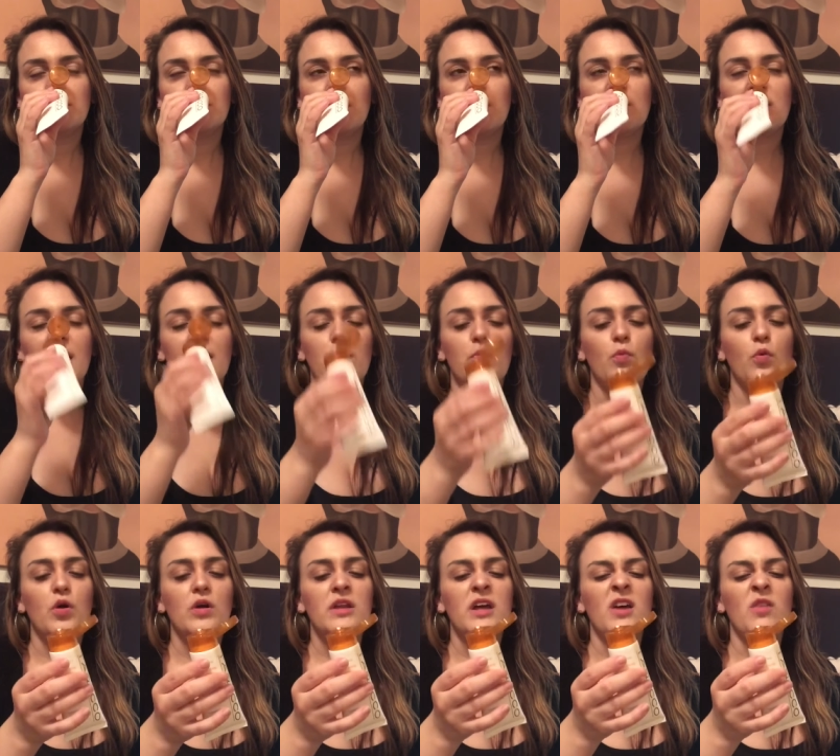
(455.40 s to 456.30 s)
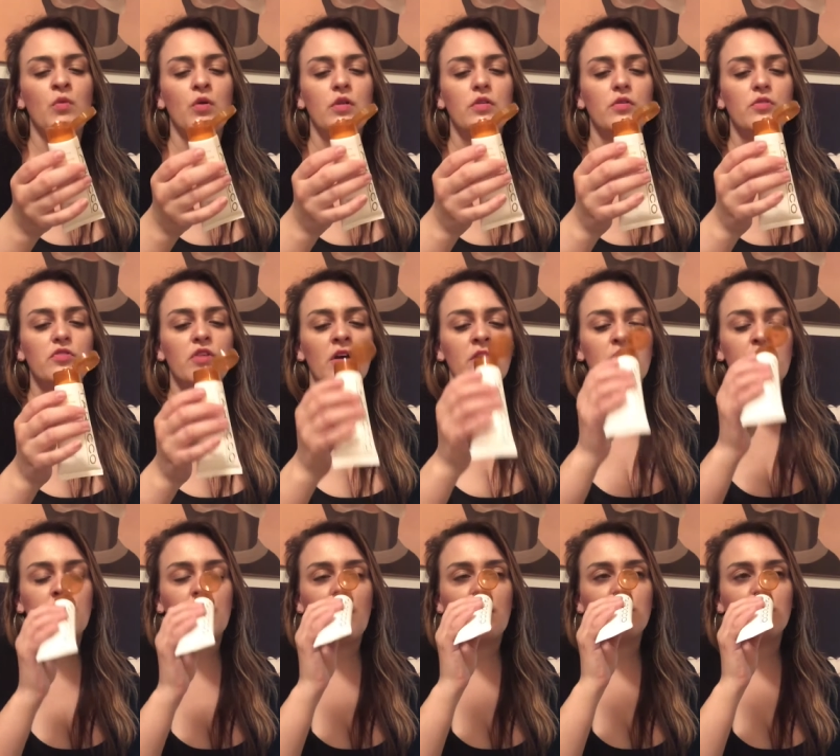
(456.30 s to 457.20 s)
Like more like one of those like
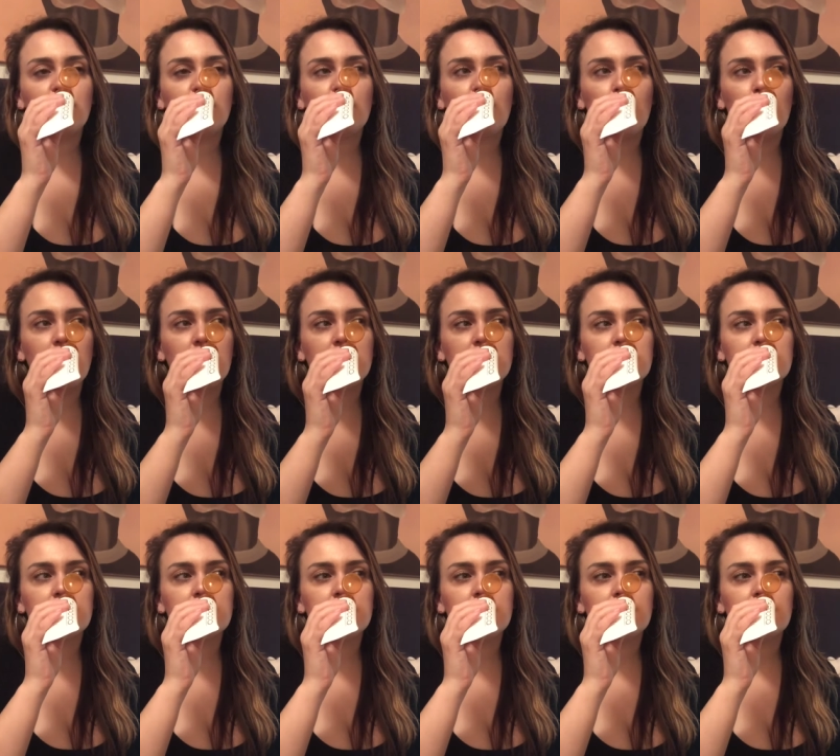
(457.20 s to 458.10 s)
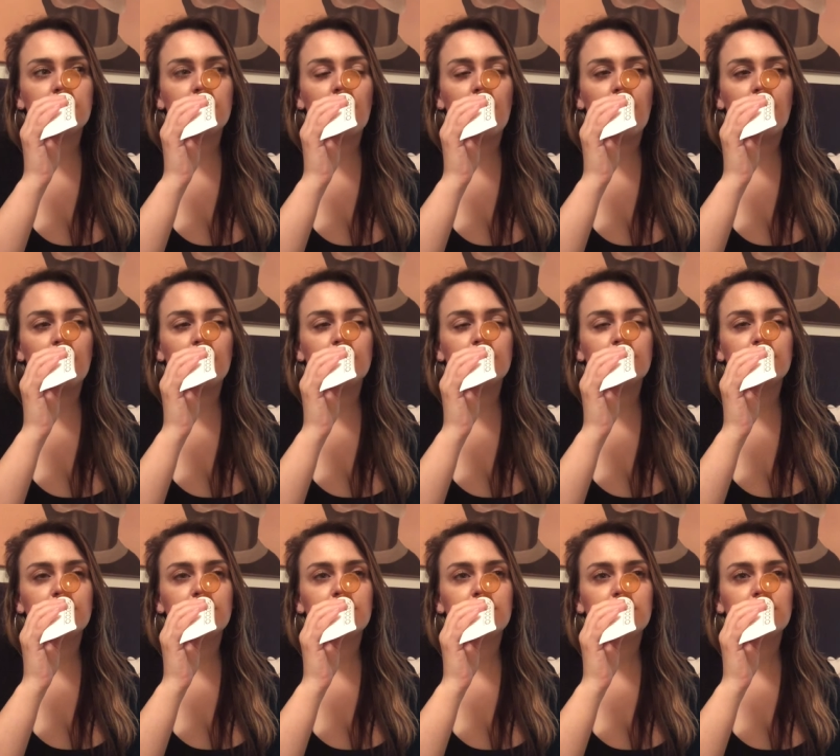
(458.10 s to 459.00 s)
fresh squeezed um,
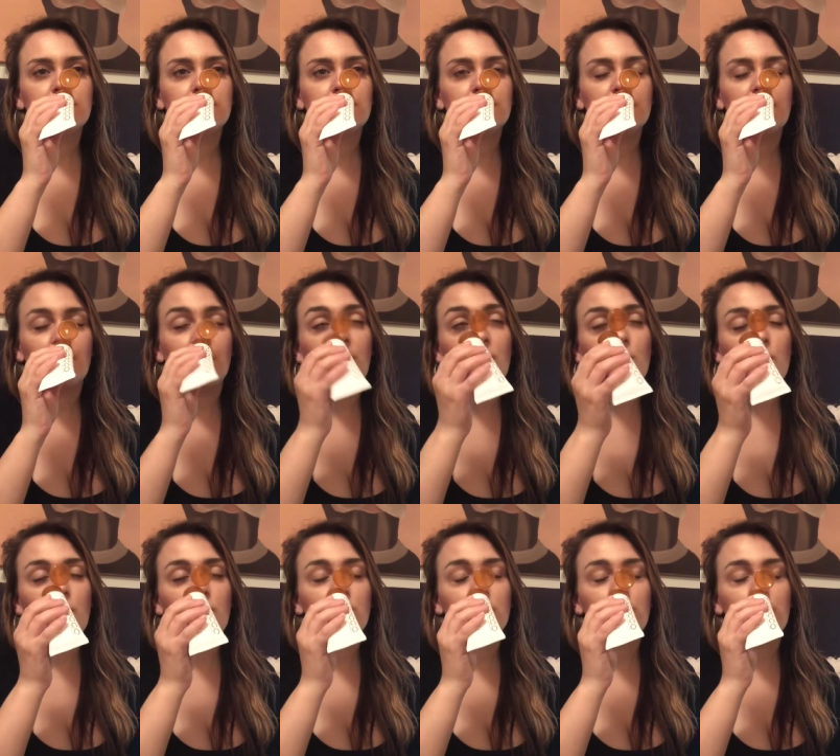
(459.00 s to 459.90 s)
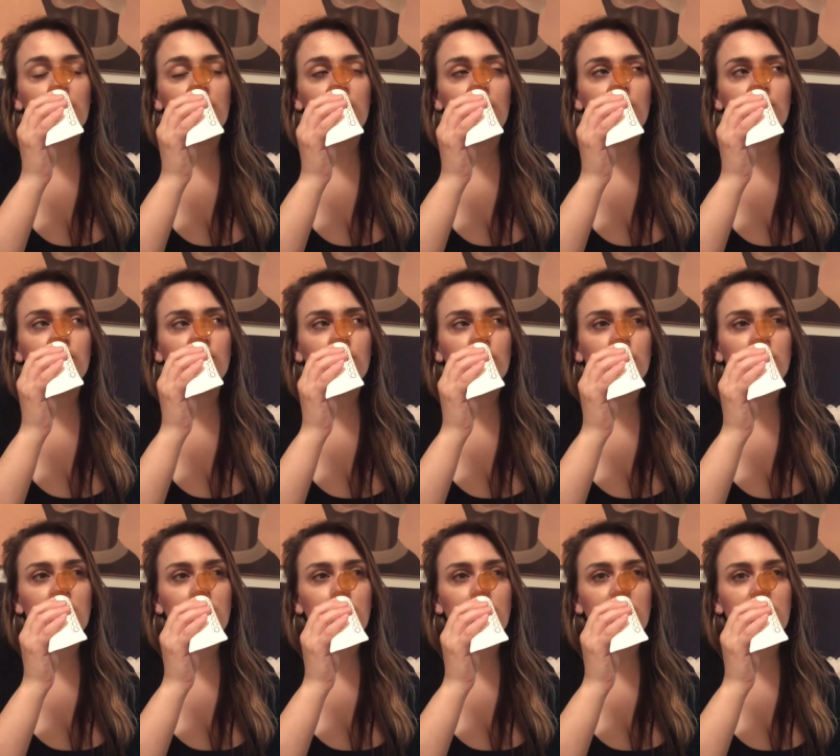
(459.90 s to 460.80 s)
you know, like well with blood oranges when
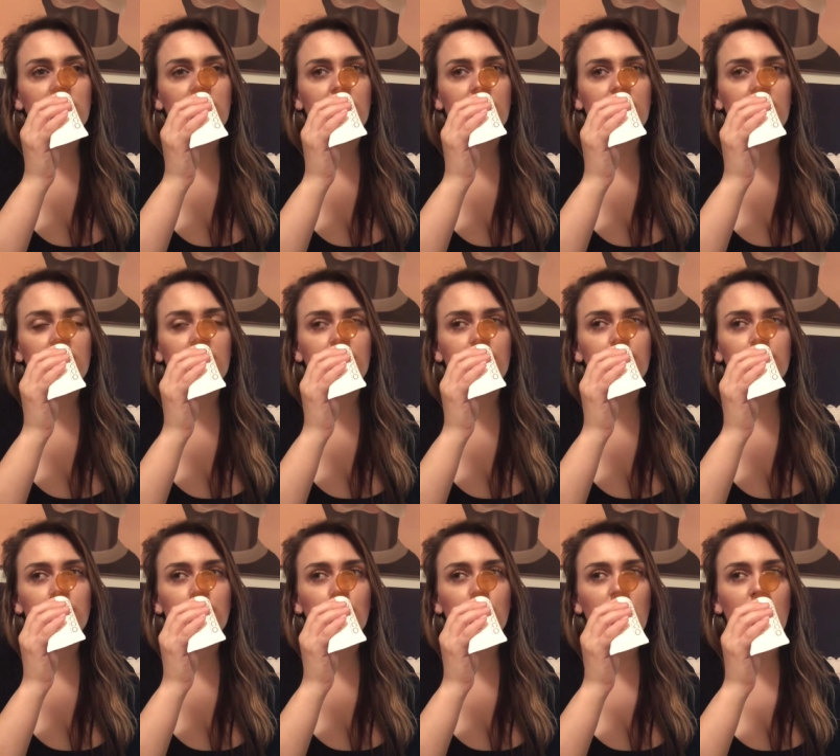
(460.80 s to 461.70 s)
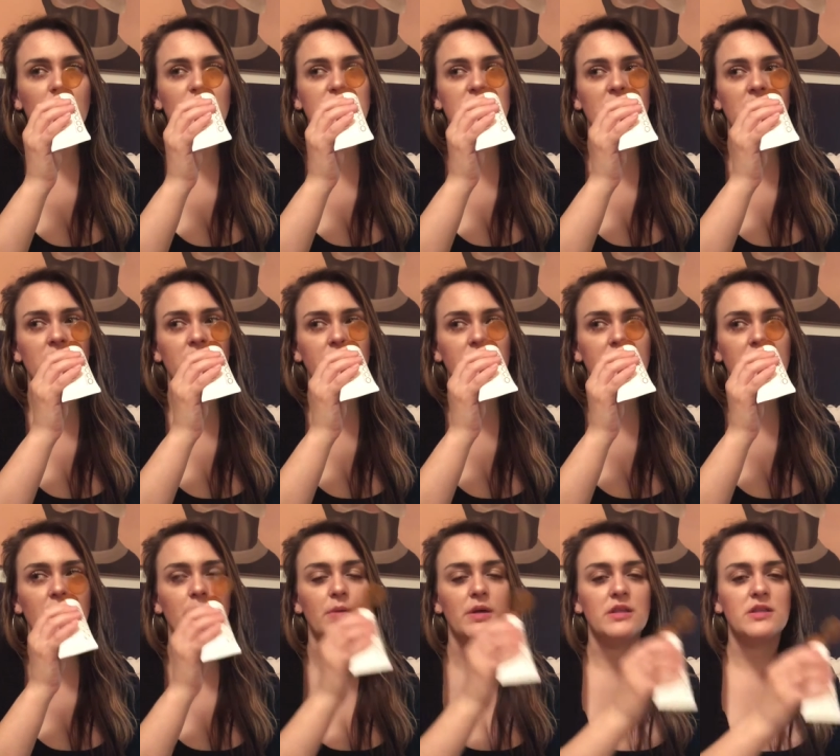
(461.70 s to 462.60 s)
they make that like when I was in Italy
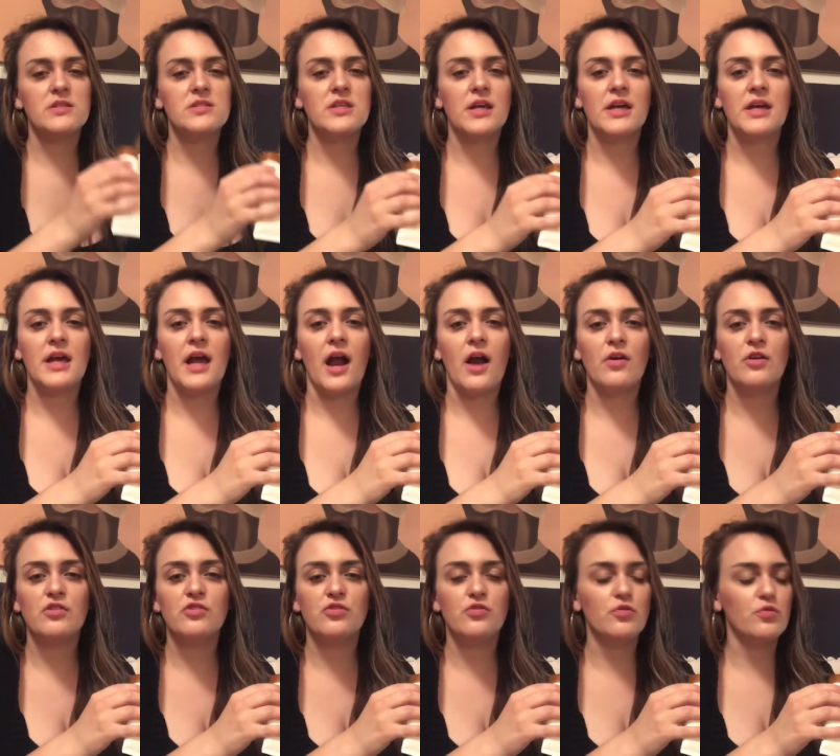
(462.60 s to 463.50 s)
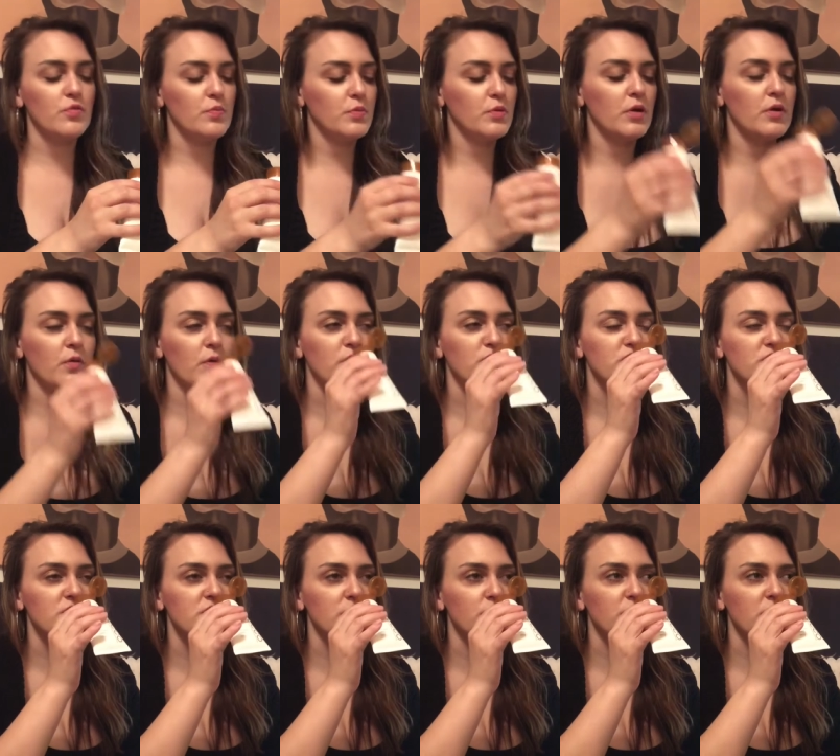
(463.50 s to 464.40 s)
they made this like carrot juice with blood
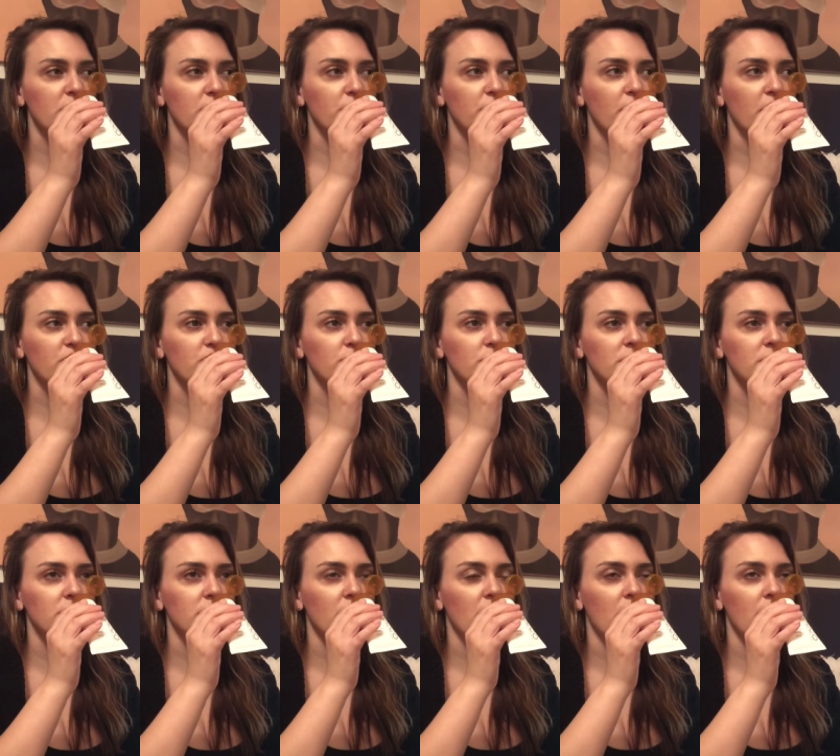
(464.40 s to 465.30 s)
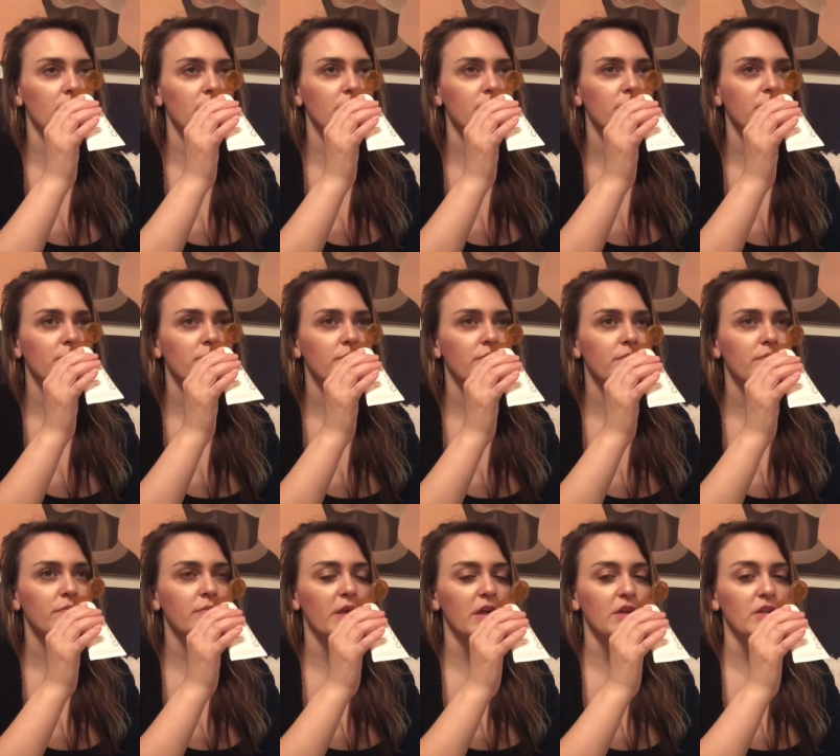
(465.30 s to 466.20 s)
oranges and it was like fresh with um,
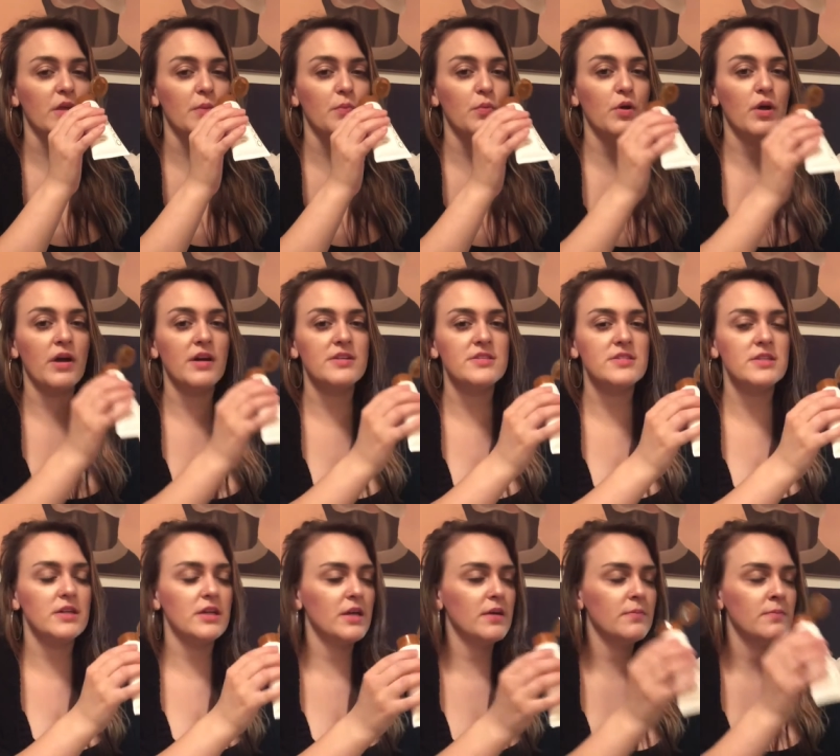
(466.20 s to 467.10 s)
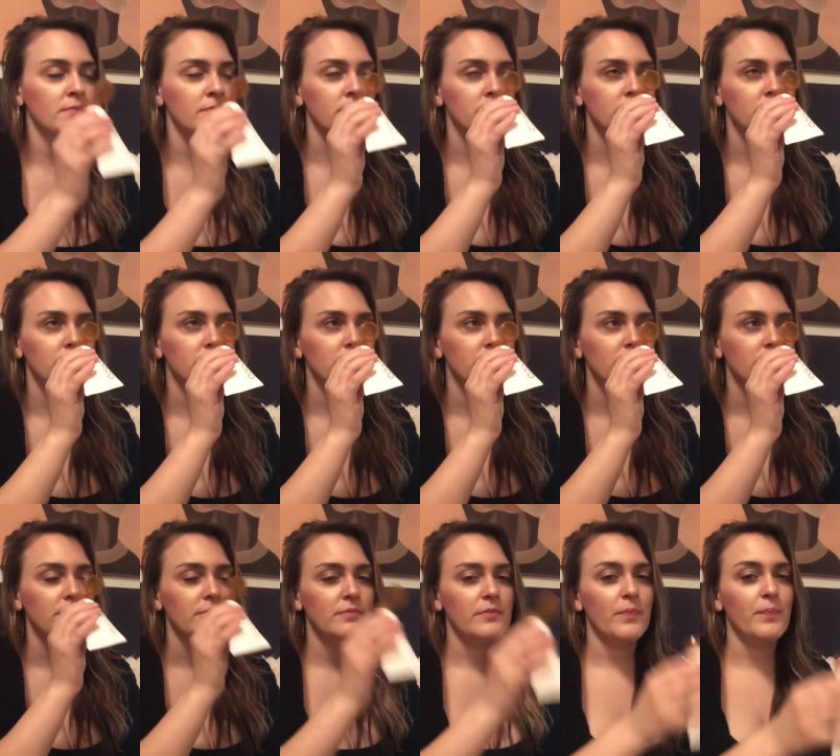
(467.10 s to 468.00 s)
like they put ice in it.
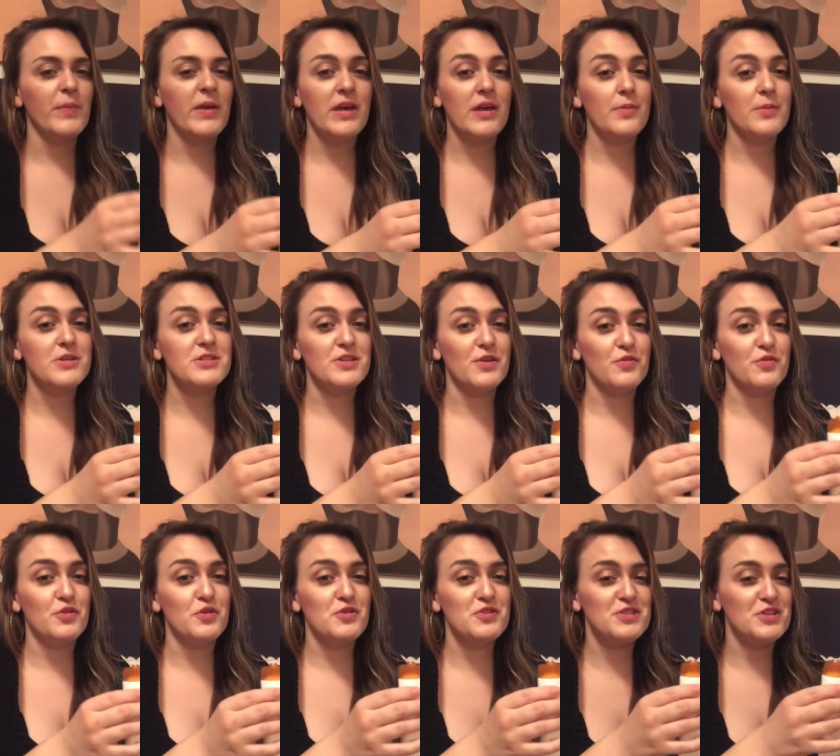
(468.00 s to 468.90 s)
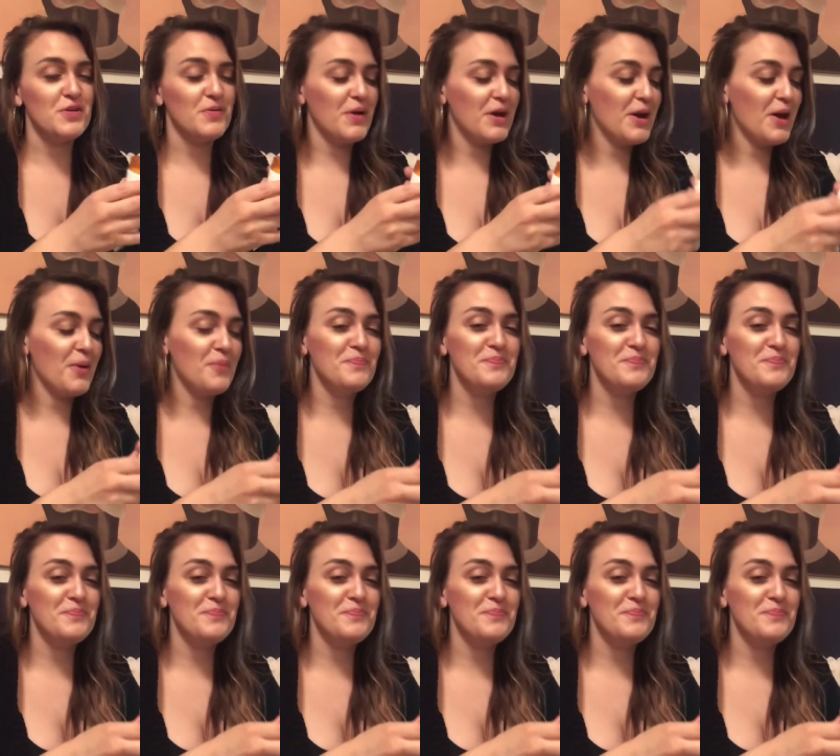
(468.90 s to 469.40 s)
I'm making myself thirsty right now.